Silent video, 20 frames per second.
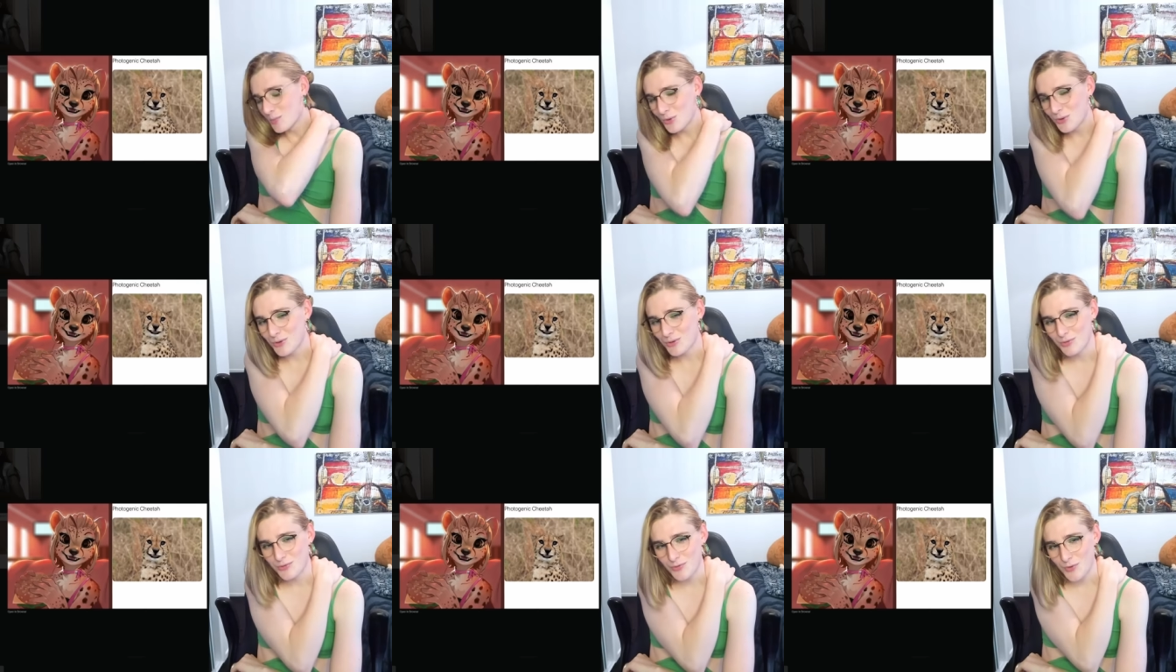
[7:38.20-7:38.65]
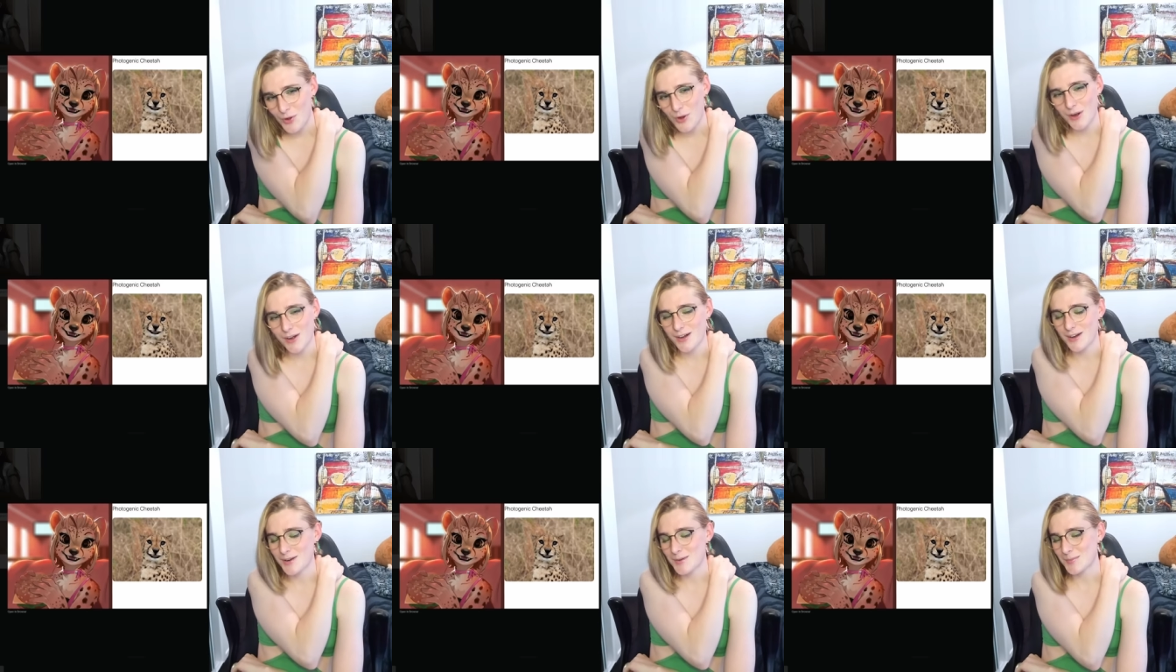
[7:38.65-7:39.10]
not a
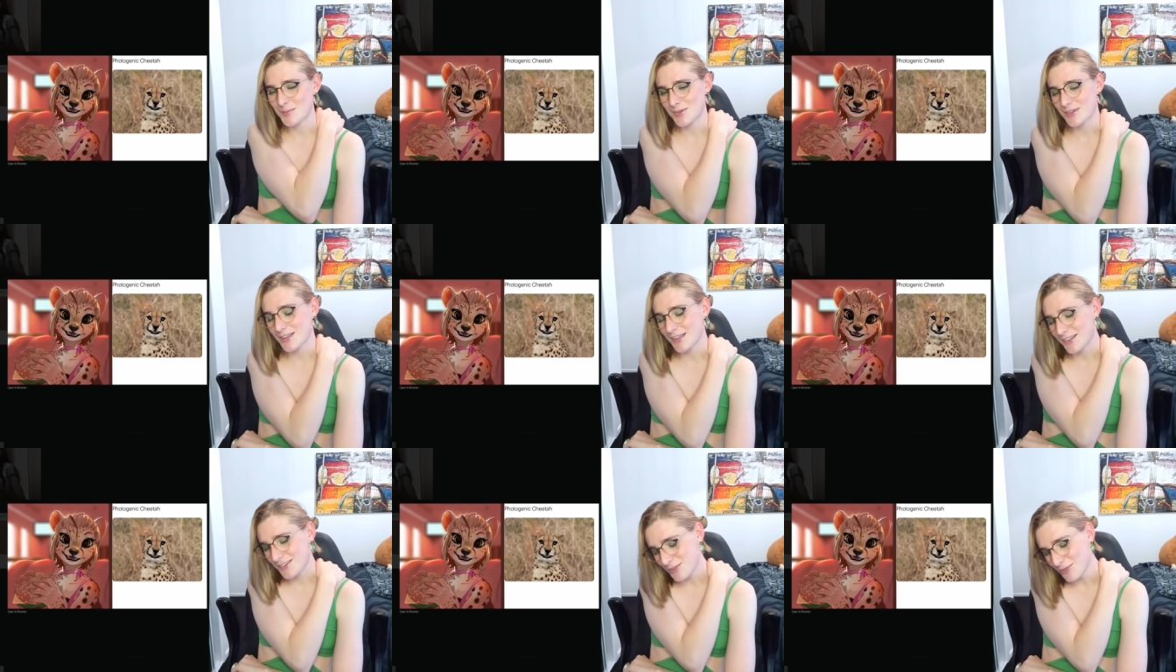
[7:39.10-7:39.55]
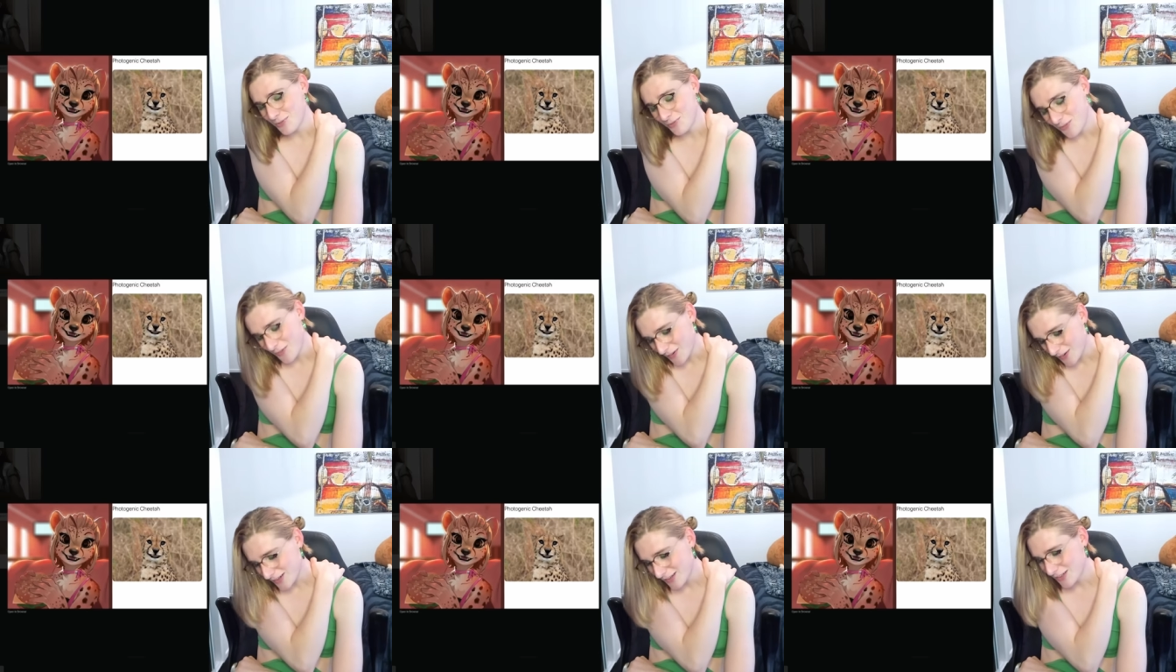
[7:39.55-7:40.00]
furry, but that's
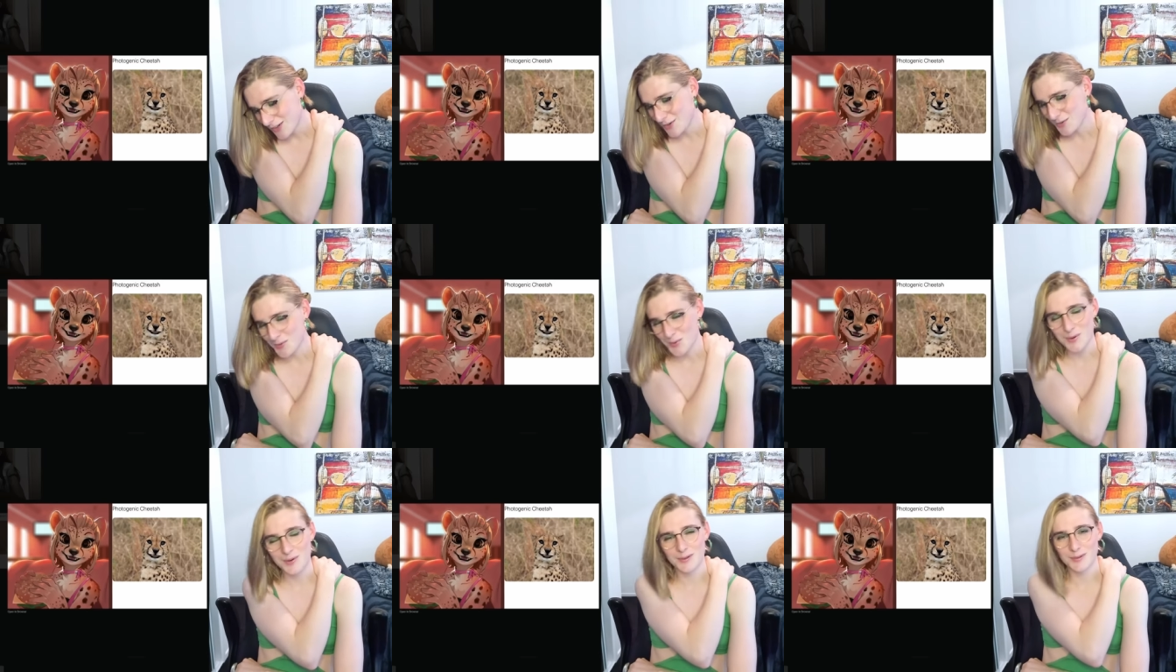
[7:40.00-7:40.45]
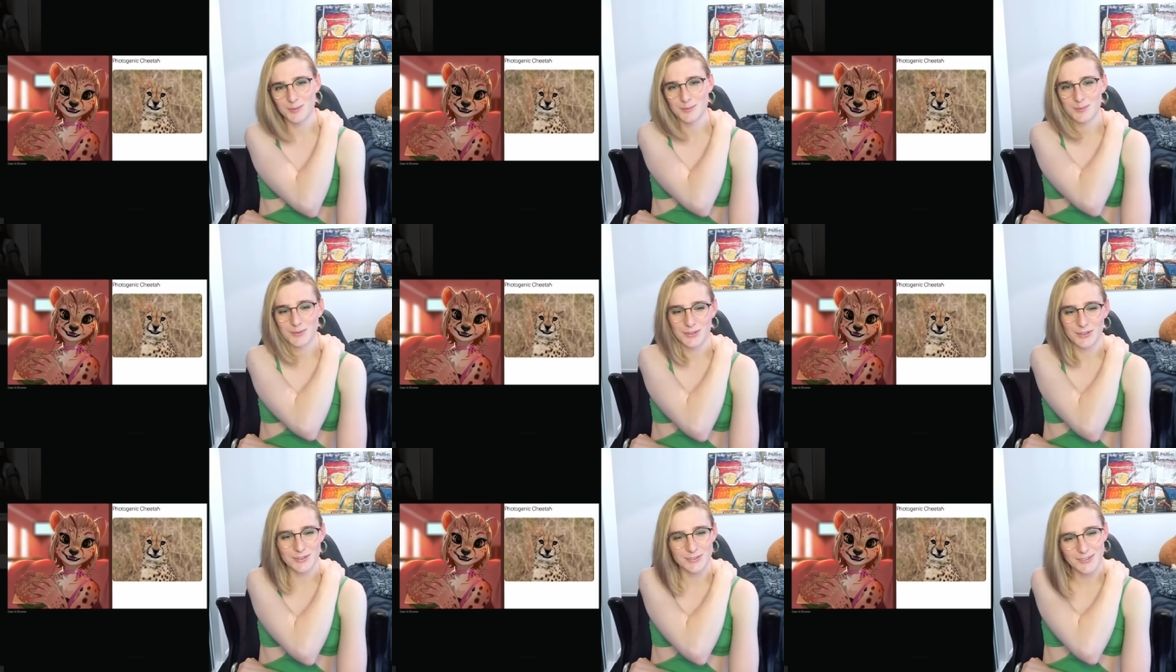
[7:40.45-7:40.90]
f***ing
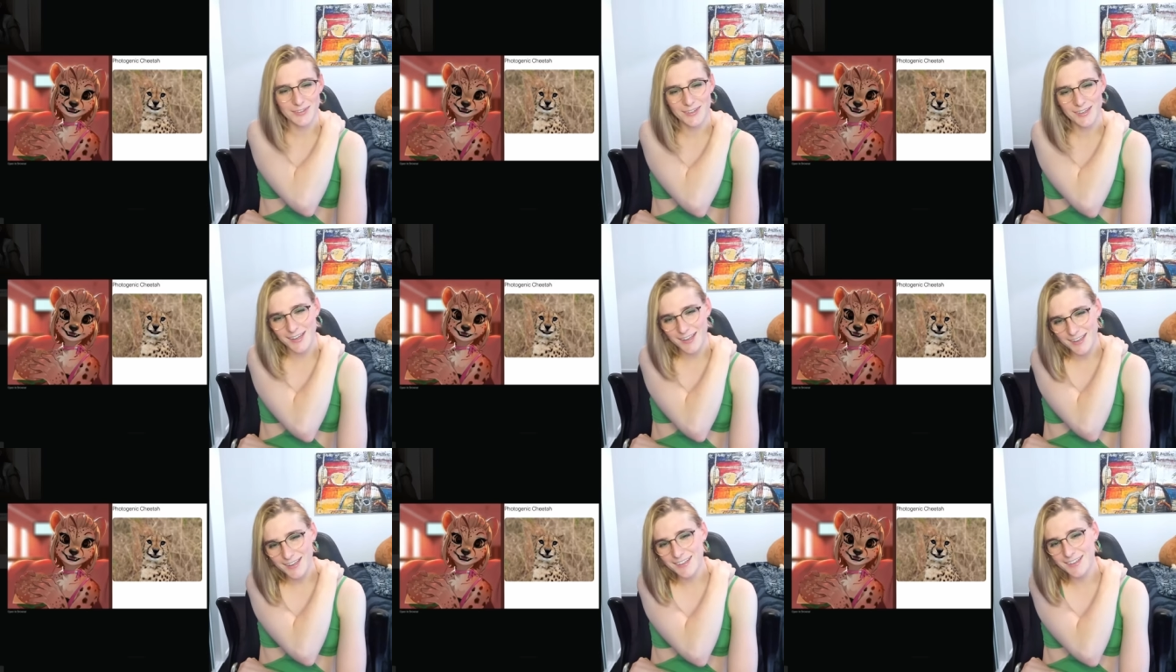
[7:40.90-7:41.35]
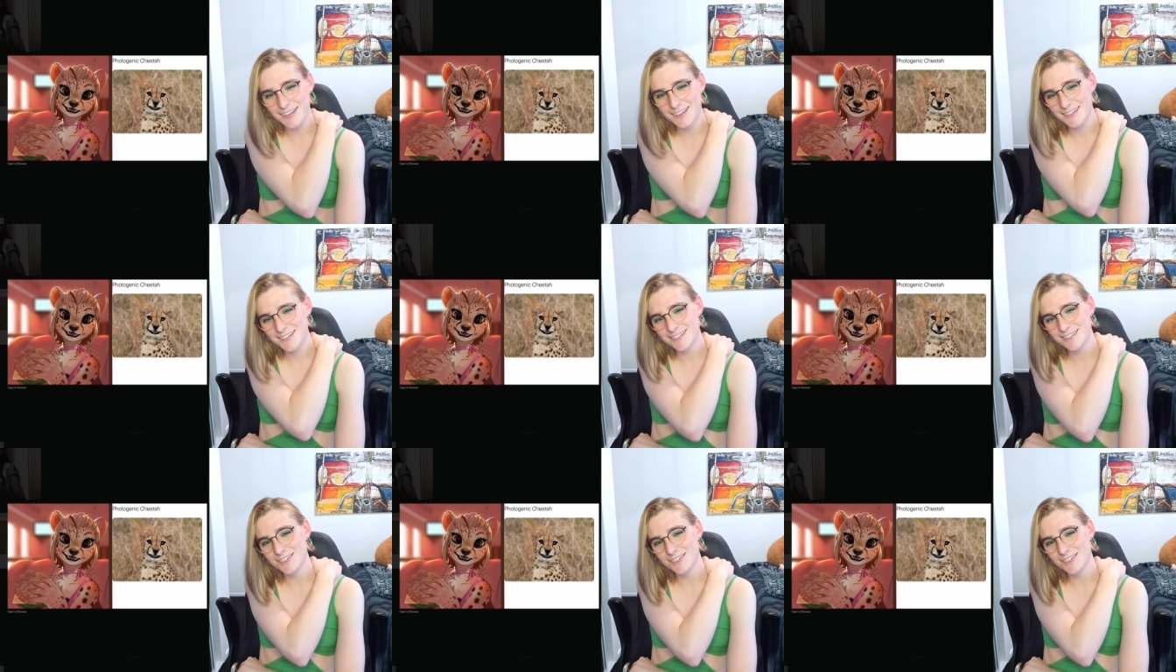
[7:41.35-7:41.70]
adorable, okay?